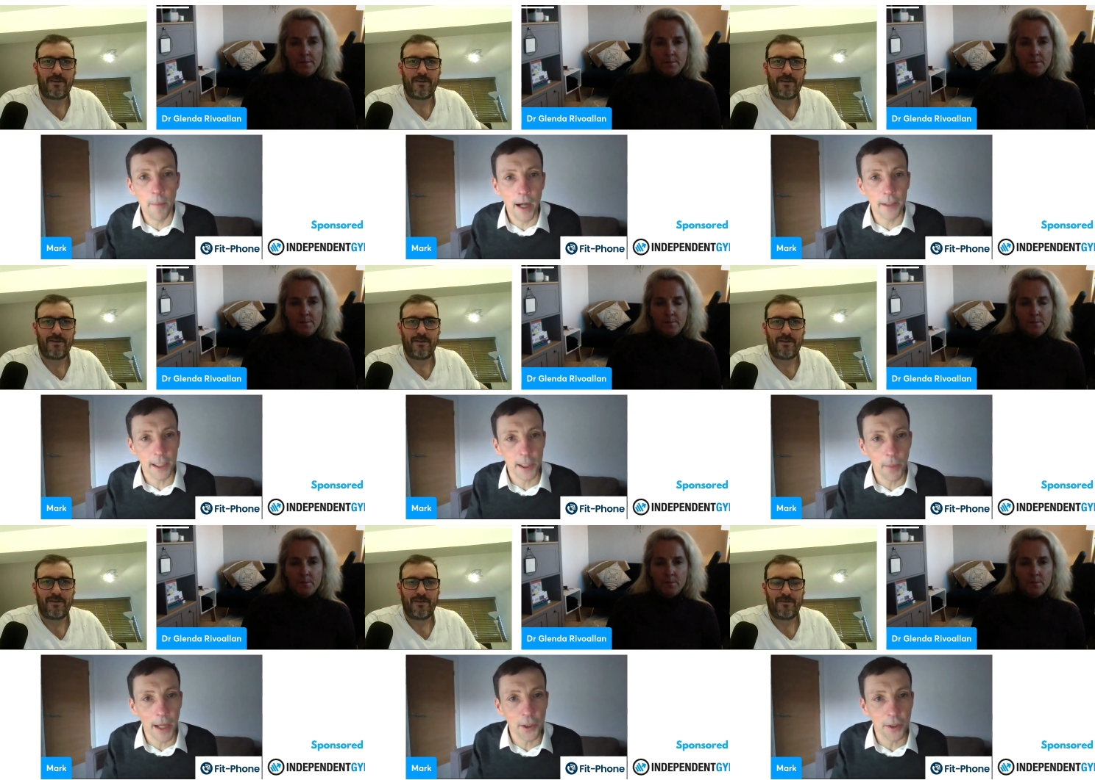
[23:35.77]

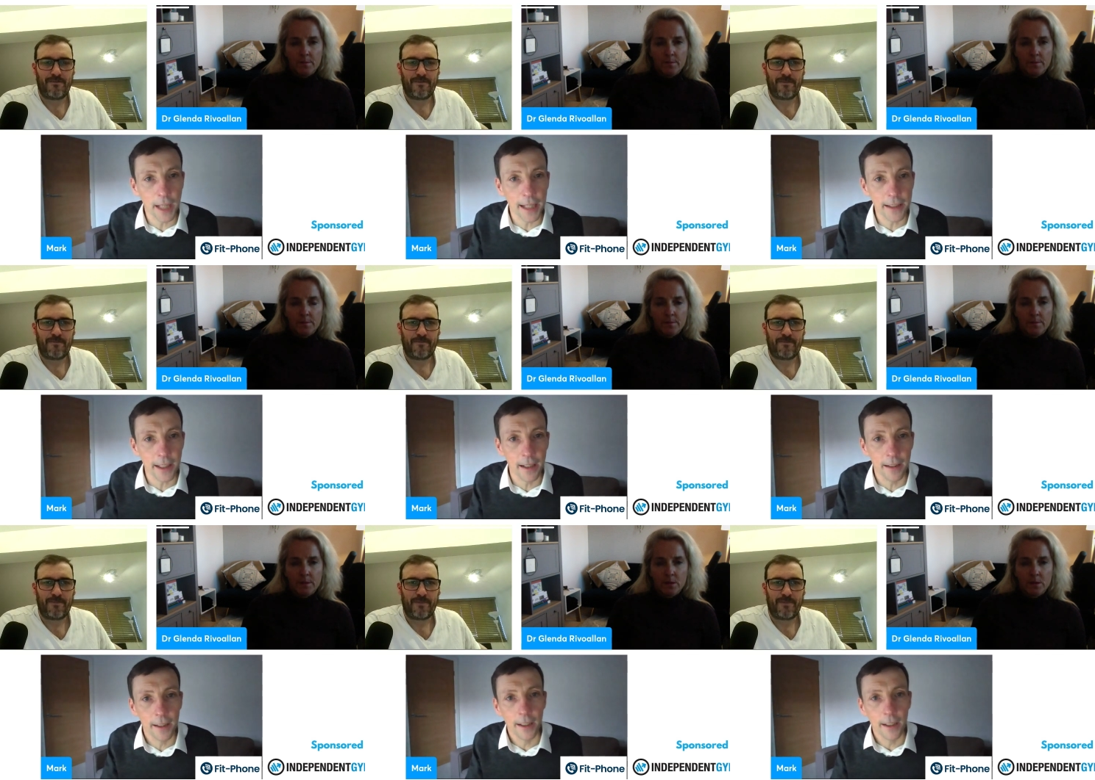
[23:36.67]
Speaker 1: participation data